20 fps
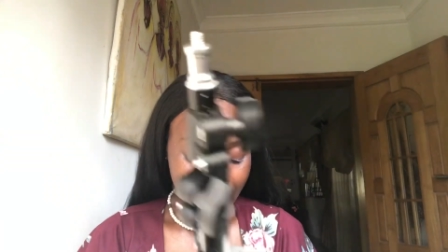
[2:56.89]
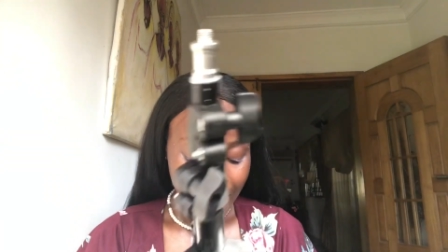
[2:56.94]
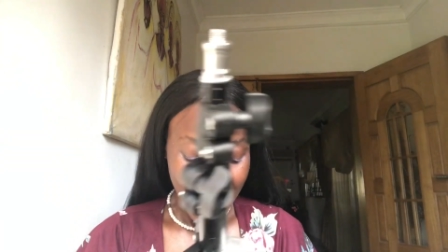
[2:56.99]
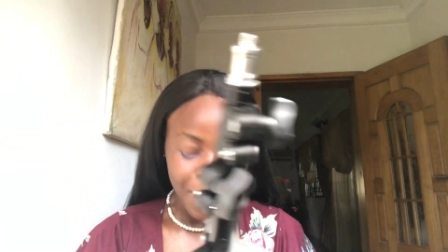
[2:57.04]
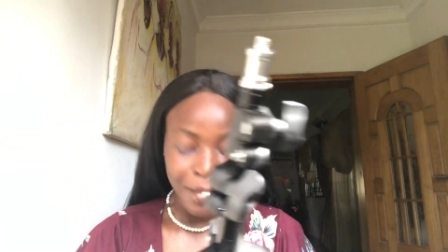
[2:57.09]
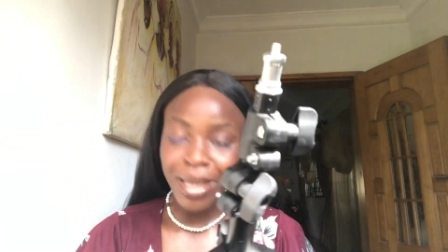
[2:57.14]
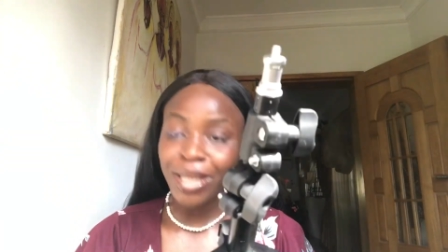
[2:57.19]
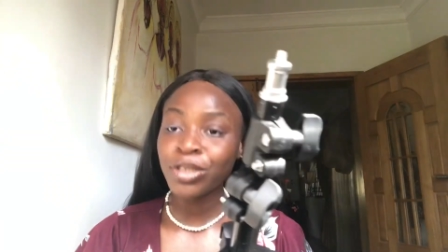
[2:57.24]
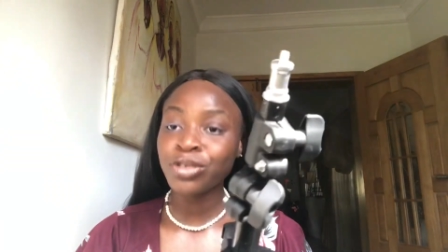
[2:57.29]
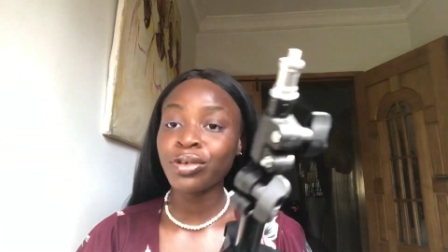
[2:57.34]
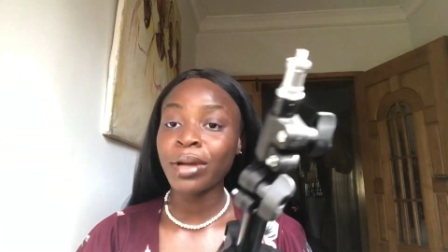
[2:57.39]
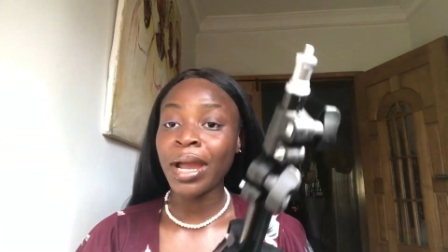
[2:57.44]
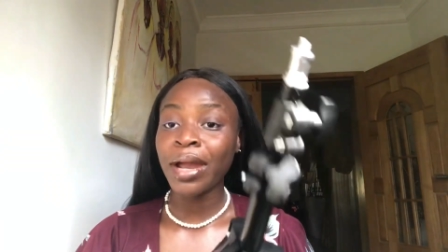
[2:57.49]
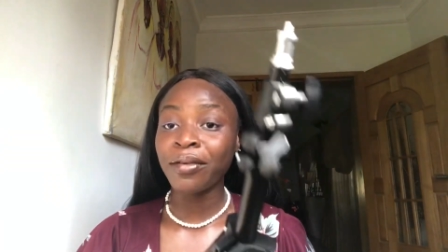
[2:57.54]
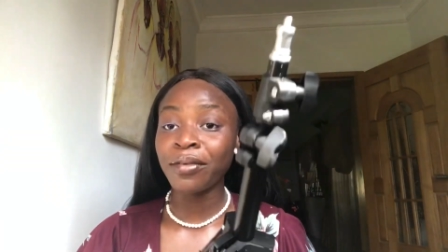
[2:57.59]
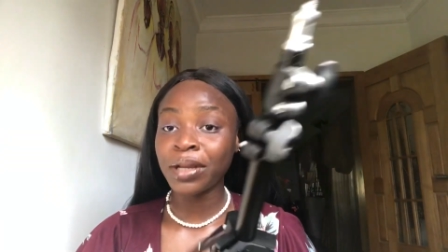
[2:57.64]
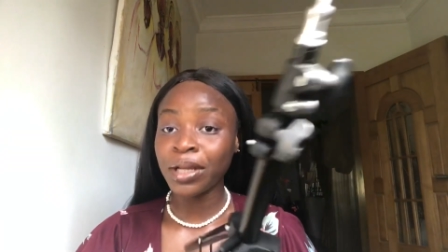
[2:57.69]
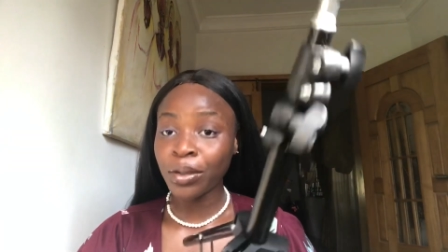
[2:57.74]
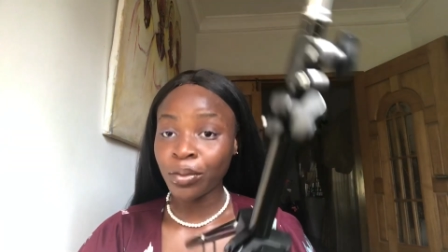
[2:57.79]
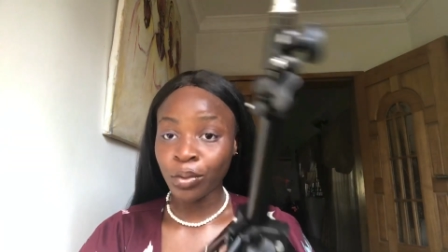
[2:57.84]
am I sure I
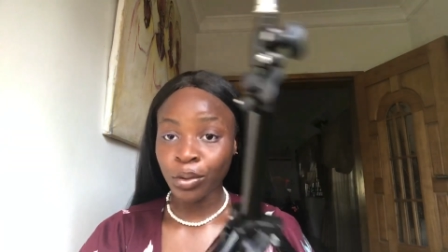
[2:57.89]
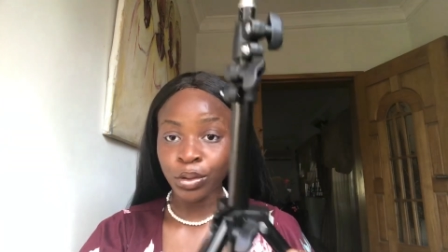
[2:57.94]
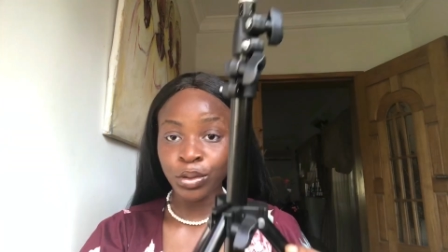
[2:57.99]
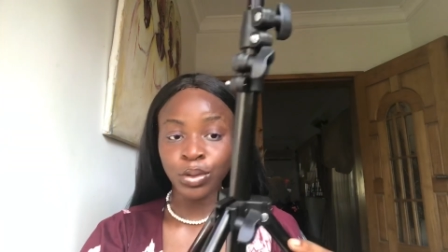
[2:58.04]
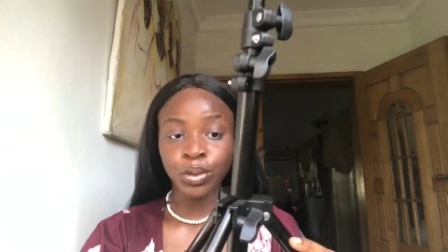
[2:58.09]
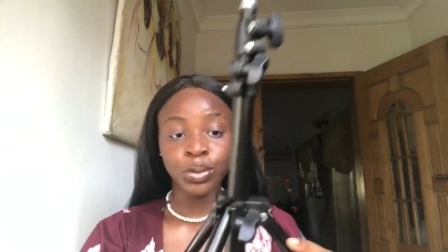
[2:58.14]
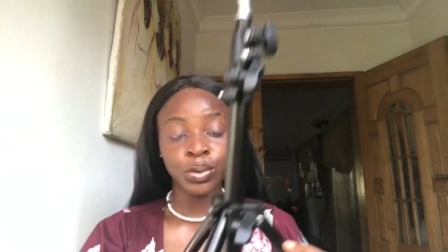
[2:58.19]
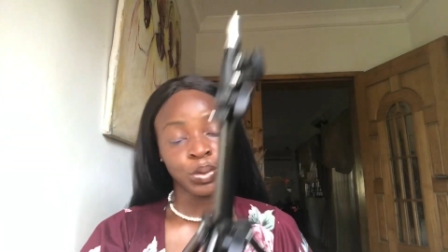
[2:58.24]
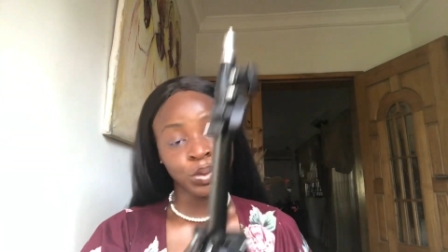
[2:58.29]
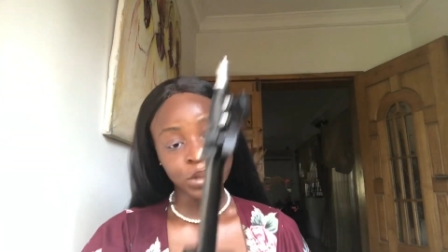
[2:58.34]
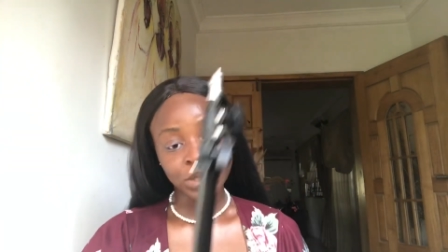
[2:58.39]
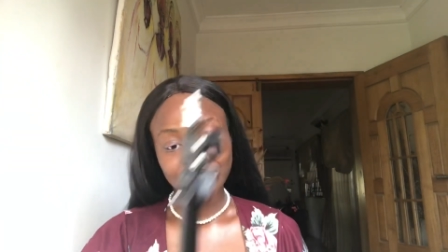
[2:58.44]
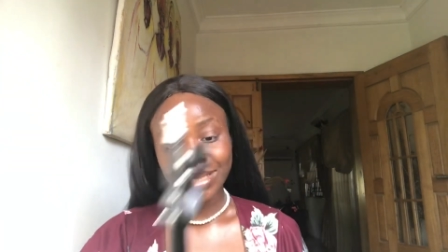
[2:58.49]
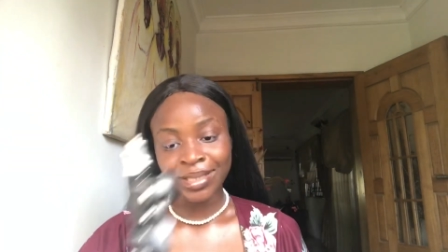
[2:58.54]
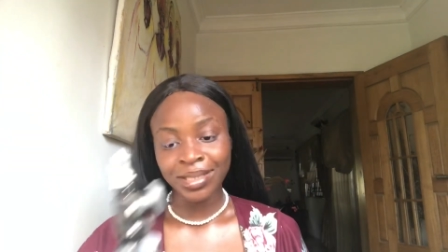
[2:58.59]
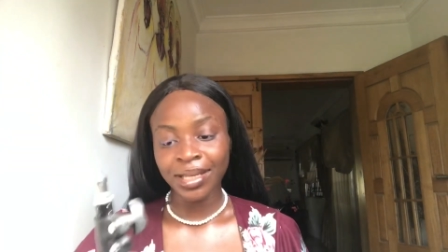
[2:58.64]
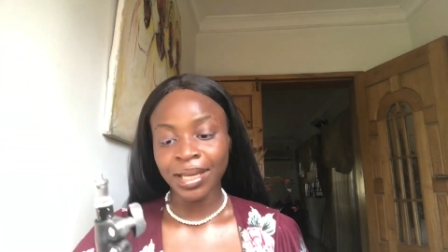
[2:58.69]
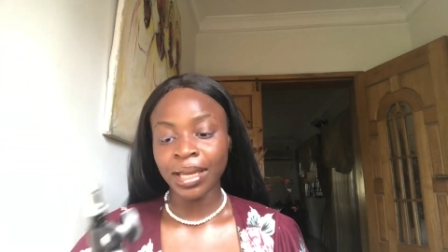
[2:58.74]
really want to do this?